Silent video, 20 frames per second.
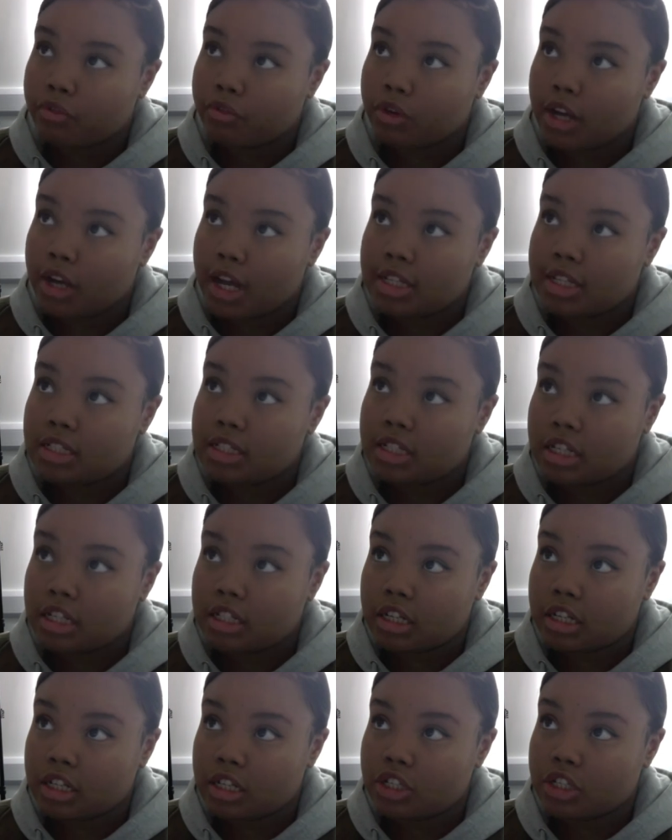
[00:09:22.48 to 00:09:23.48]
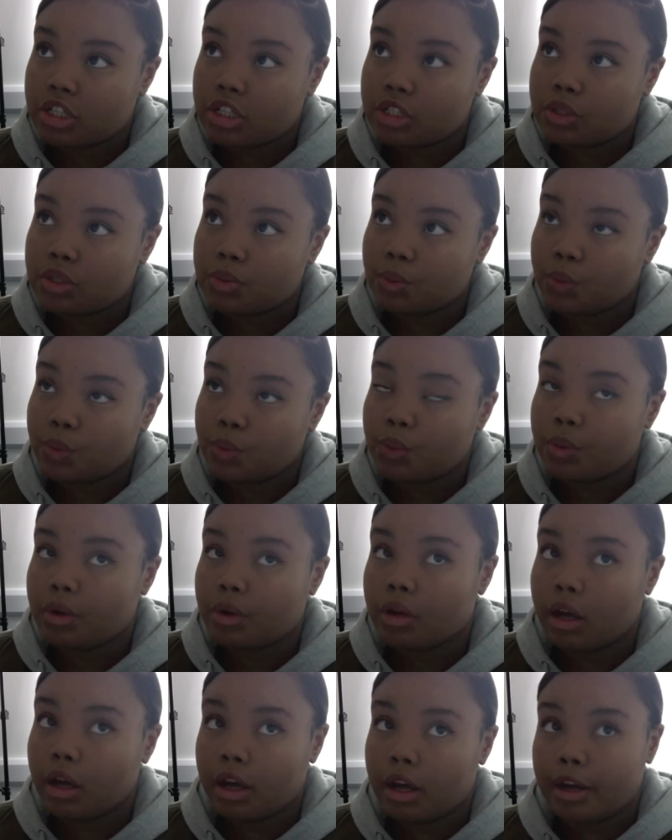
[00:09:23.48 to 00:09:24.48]
as teenagers,
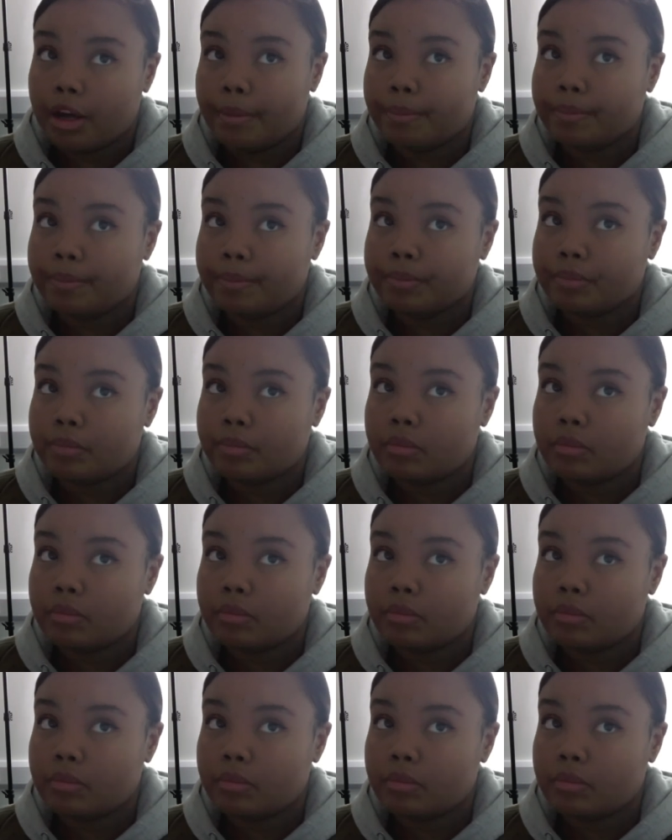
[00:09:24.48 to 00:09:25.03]
it